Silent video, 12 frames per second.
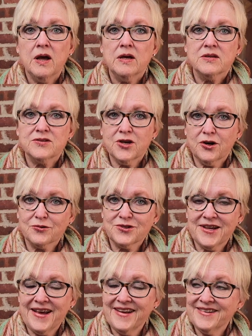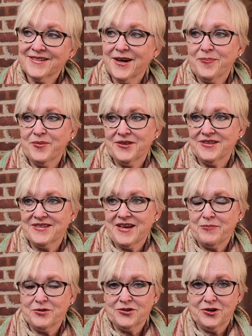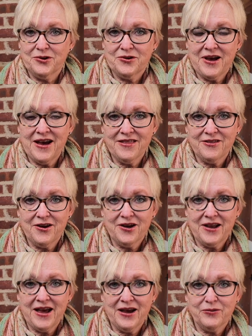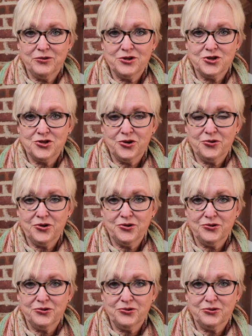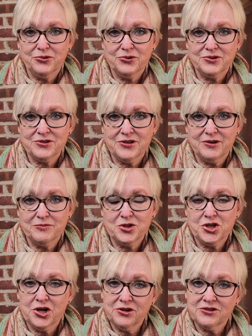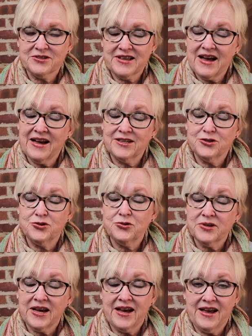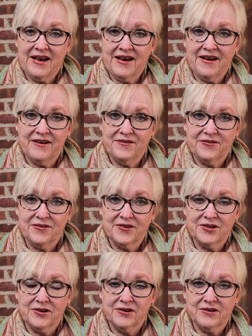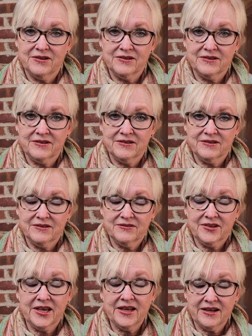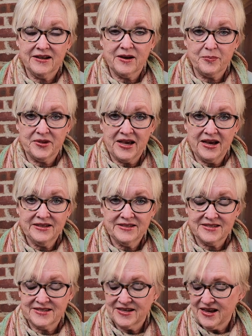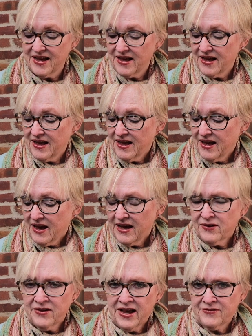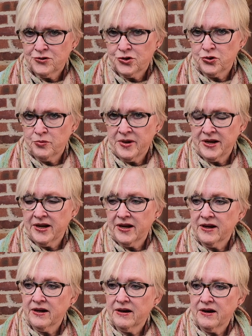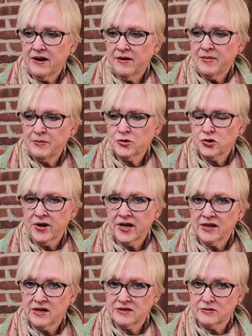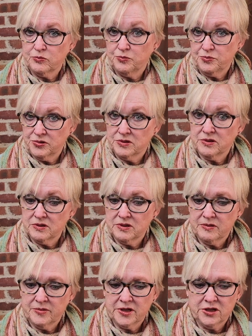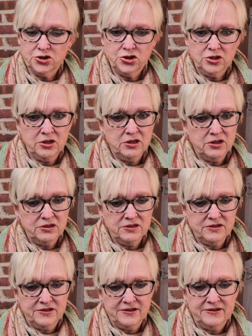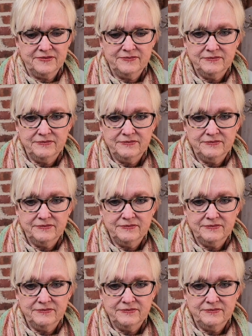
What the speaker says: So to end up this episode, I thought I would show you some charts that I do not have kitted up yet. I don't have too many. I'm trying not to buy that many charts.